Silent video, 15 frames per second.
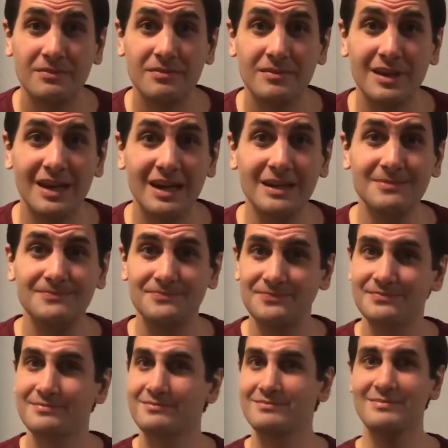Yeah?
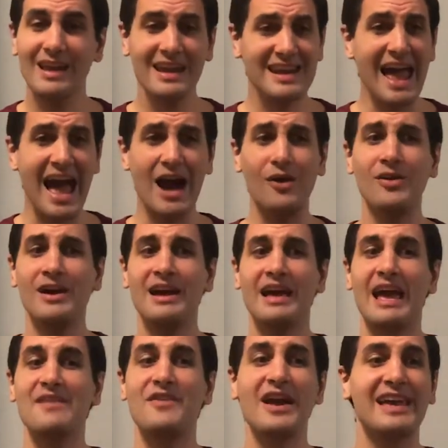Now,
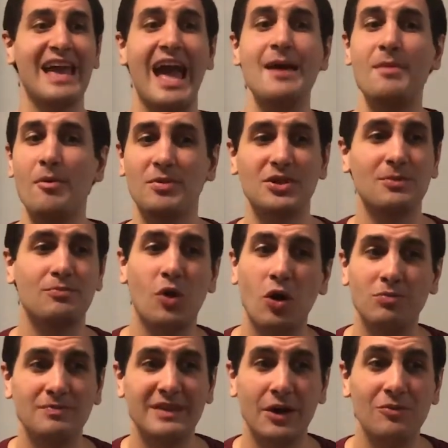if I came up with a
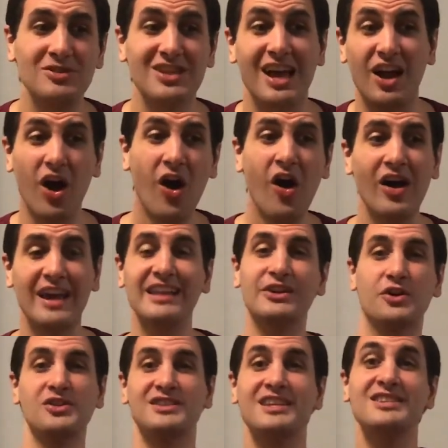problem that was like, oh, he
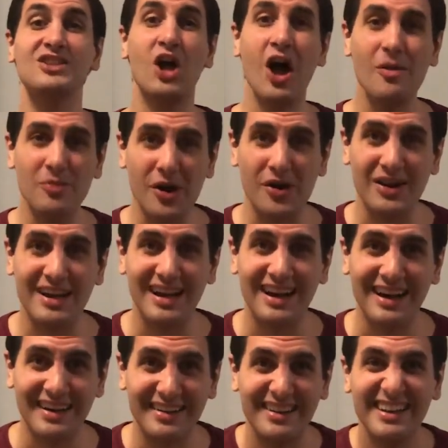lost his library
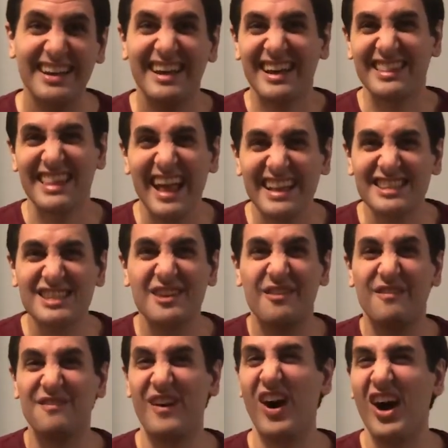card, that's
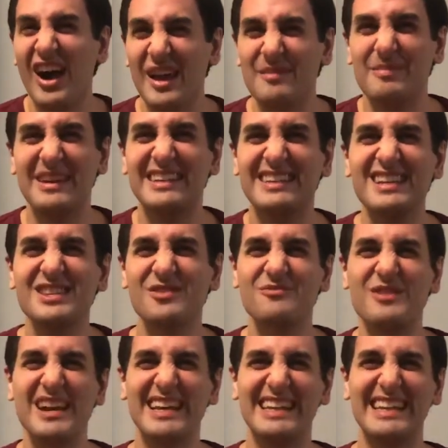fine, but it doesn't
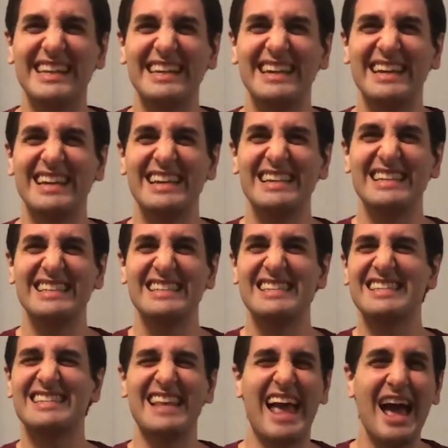really
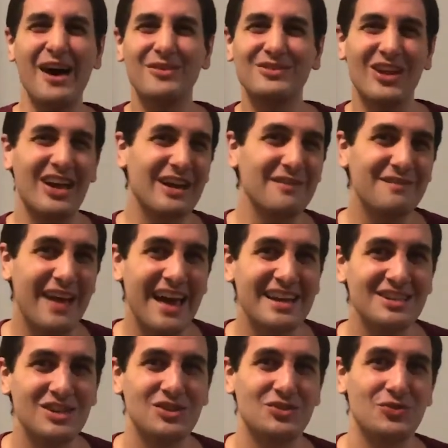sound like a
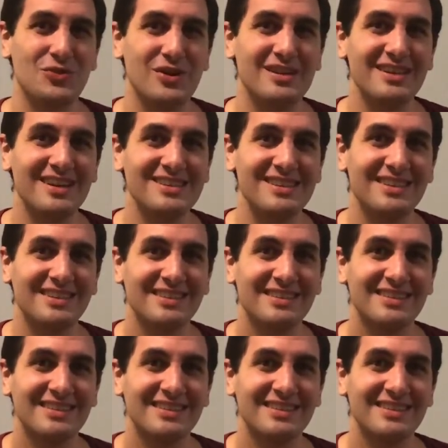fantasy story, does it?